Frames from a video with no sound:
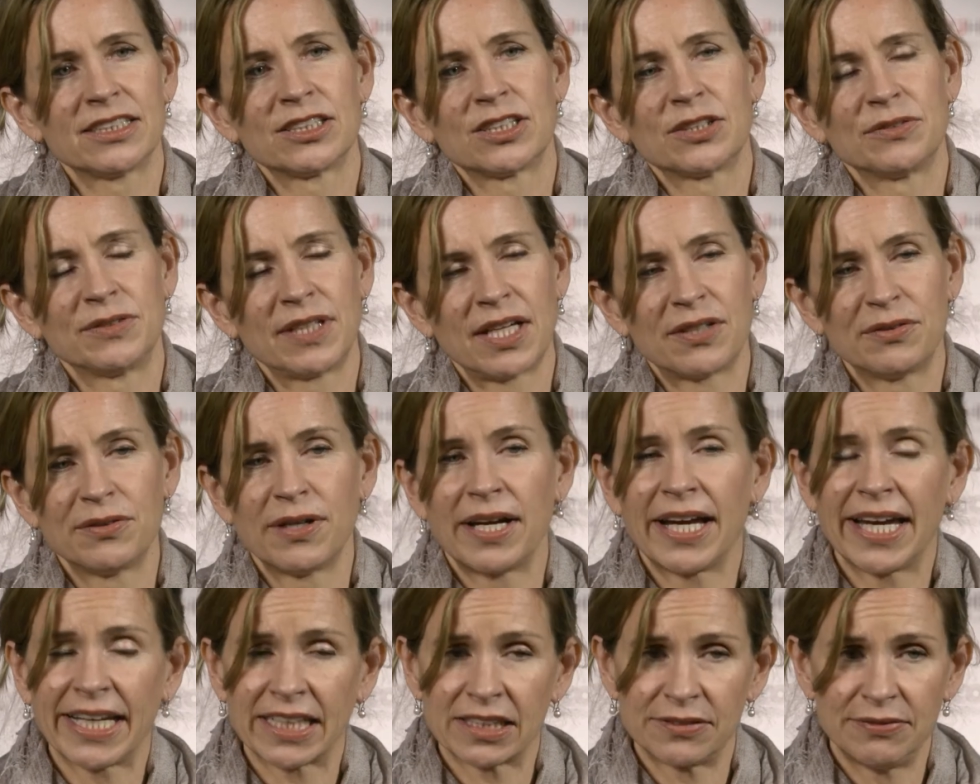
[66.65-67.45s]
So in
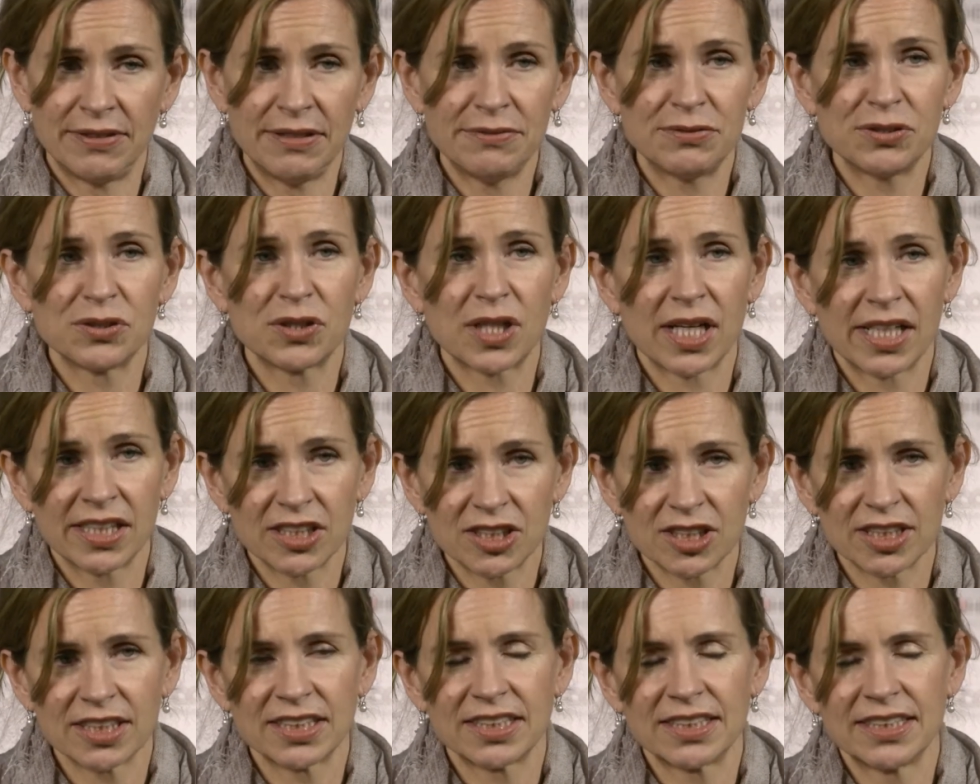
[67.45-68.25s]
our ex vivo
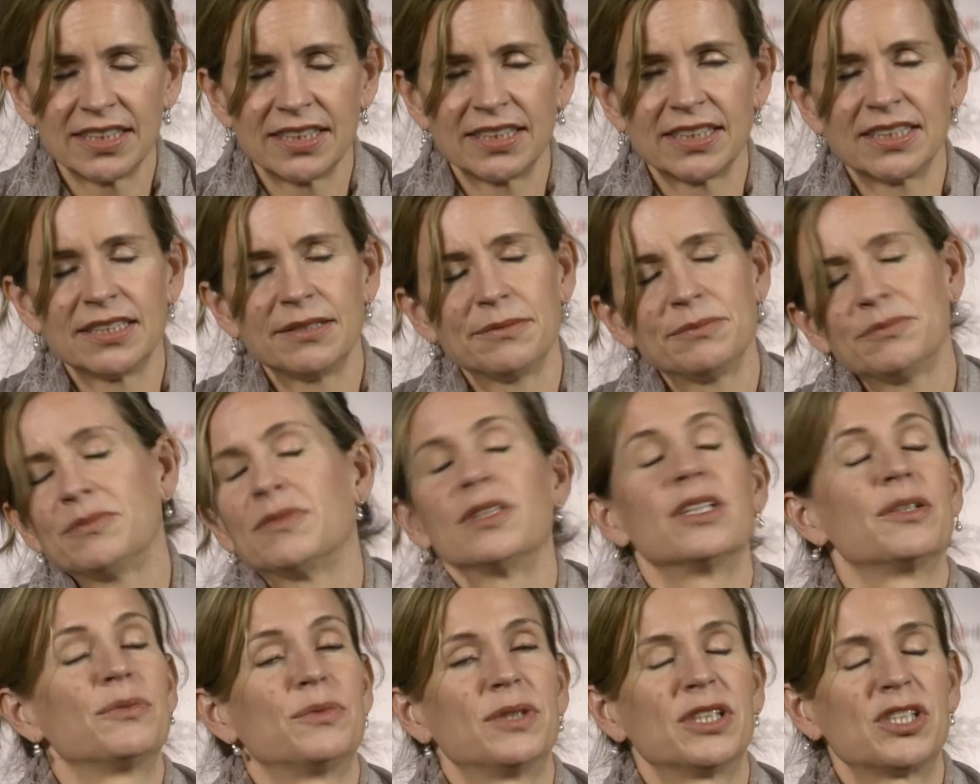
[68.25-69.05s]
culture
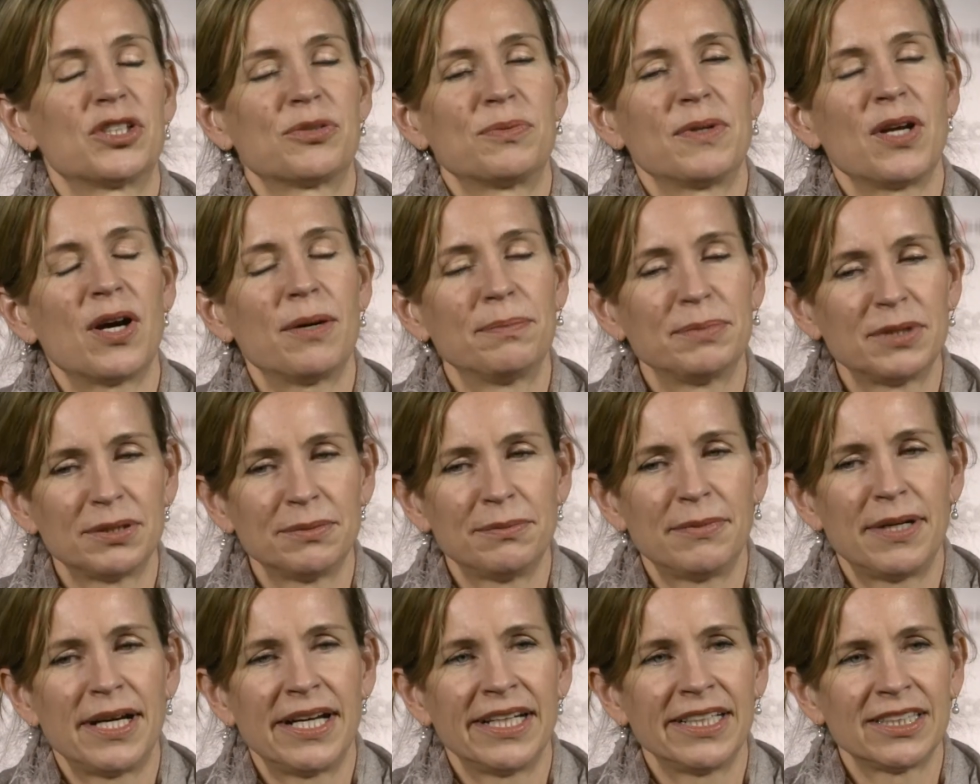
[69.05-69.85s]
system, which we
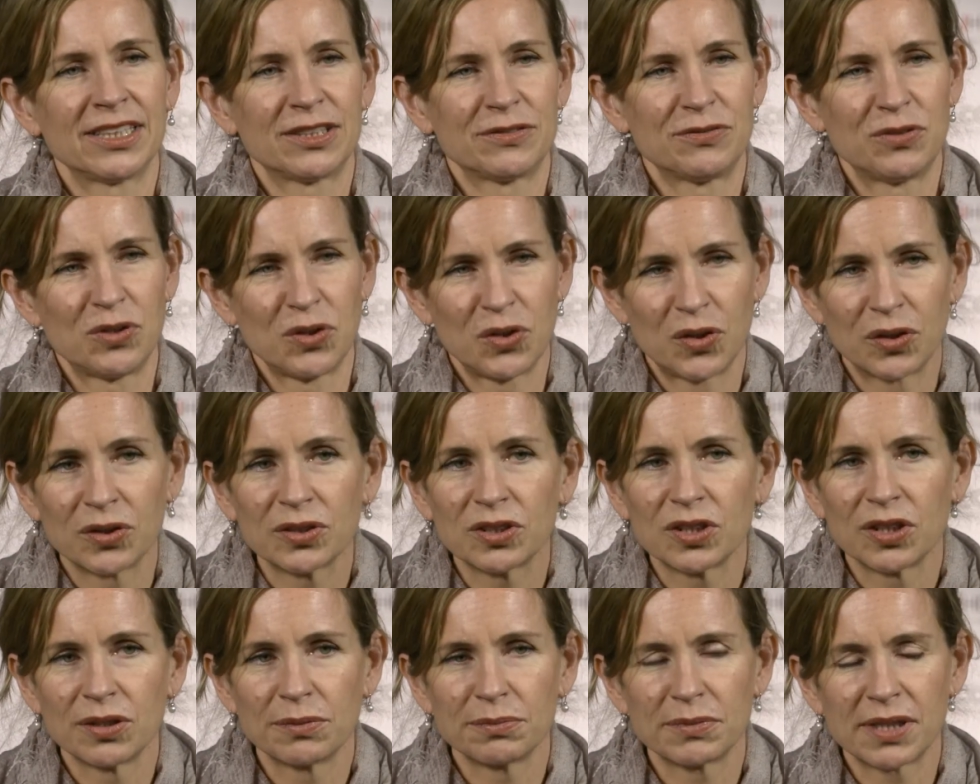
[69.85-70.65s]
optimize for
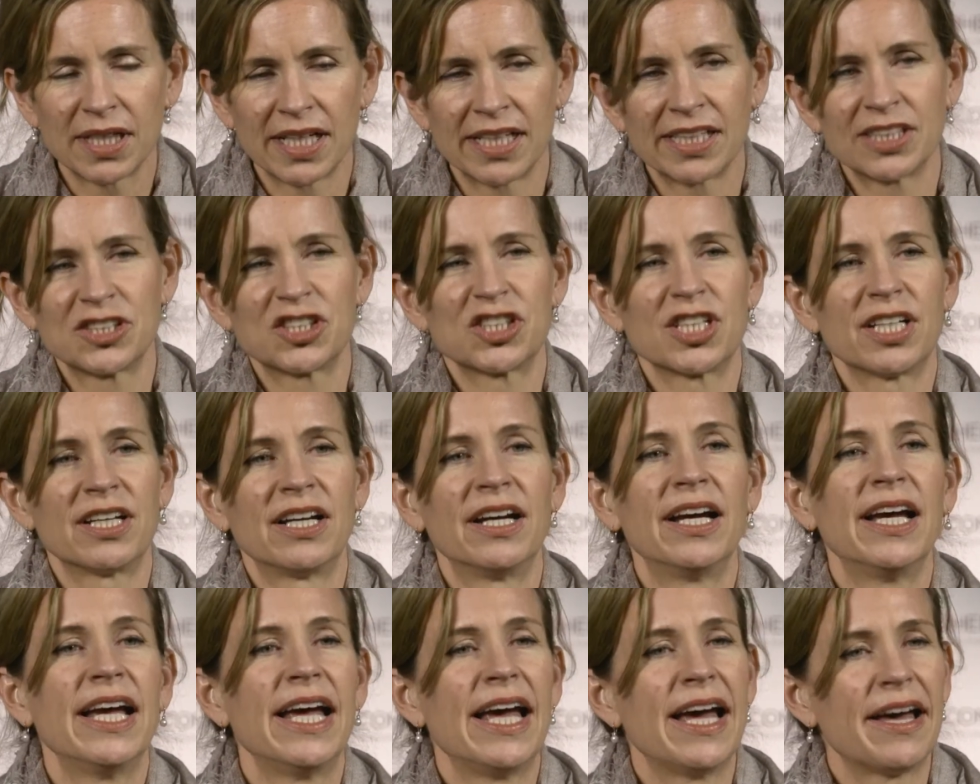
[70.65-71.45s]
long-term
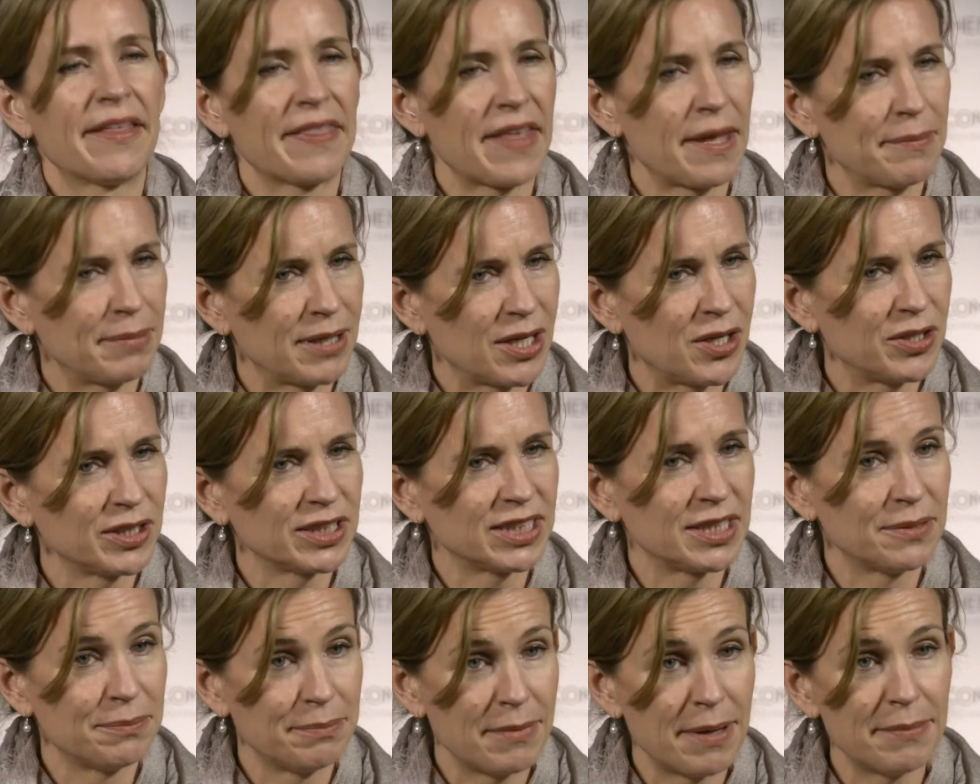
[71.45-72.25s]
culture, thereby
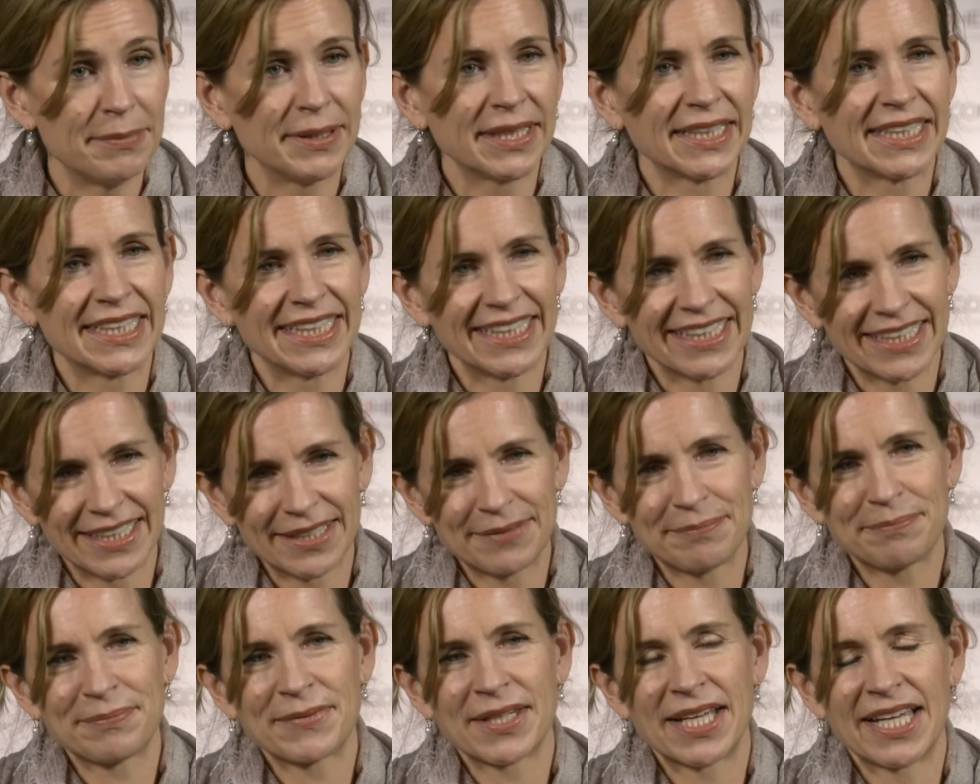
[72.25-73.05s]
also
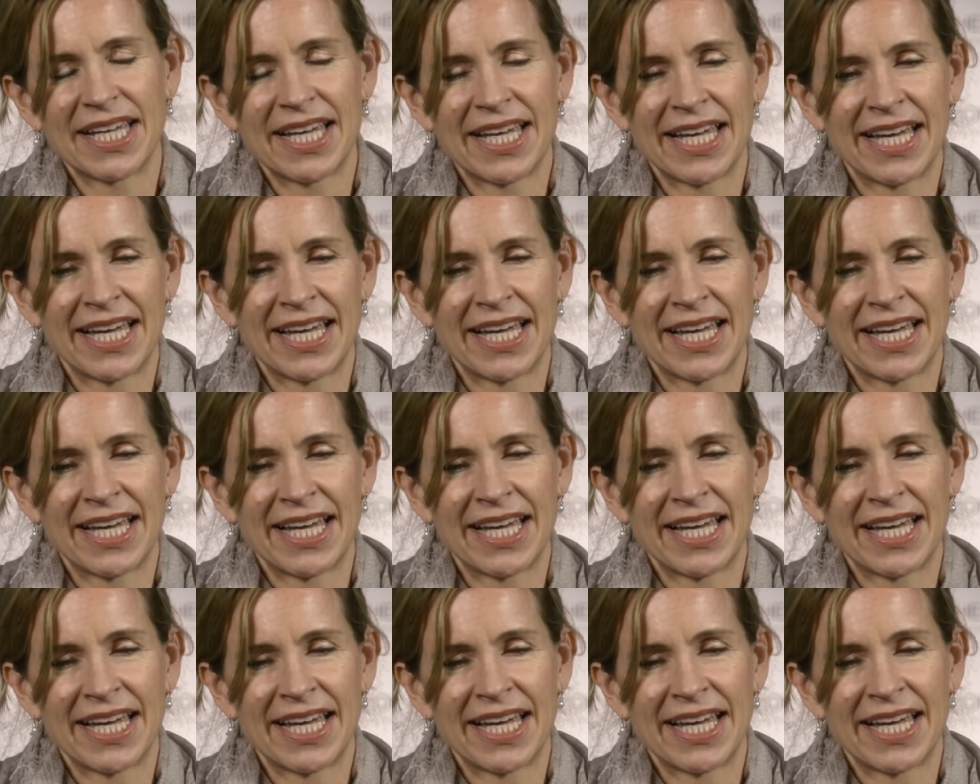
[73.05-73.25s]
mimicking